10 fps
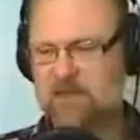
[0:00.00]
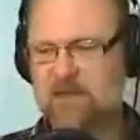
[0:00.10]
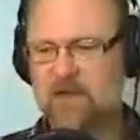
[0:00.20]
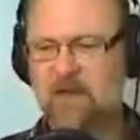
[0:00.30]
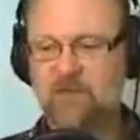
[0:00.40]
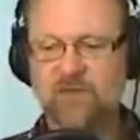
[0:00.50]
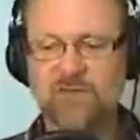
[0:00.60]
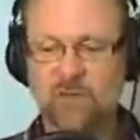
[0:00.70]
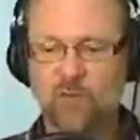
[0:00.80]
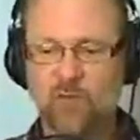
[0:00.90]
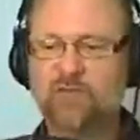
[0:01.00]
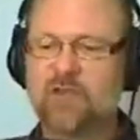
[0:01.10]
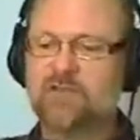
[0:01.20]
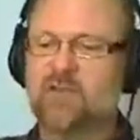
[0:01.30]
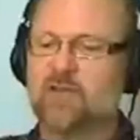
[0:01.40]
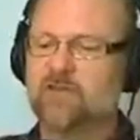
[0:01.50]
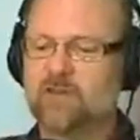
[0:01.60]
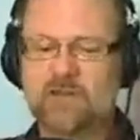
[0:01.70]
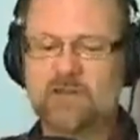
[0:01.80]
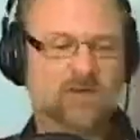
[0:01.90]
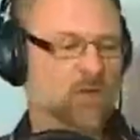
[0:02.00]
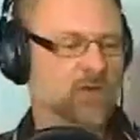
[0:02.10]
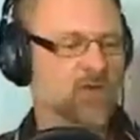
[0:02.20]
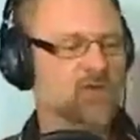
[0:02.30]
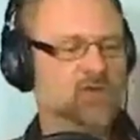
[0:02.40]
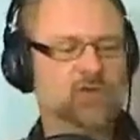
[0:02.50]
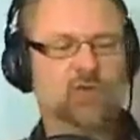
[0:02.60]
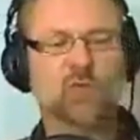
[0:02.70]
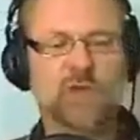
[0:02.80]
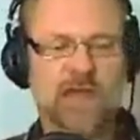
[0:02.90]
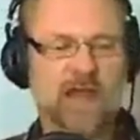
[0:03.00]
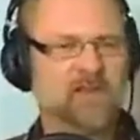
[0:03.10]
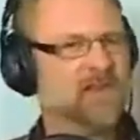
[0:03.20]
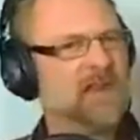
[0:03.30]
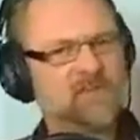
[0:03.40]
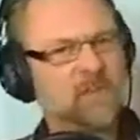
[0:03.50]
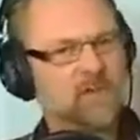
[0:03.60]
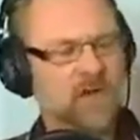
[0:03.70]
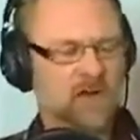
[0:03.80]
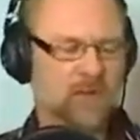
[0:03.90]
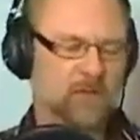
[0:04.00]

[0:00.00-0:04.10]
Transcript: of using reflexology in order to relax. And that's what we're all about.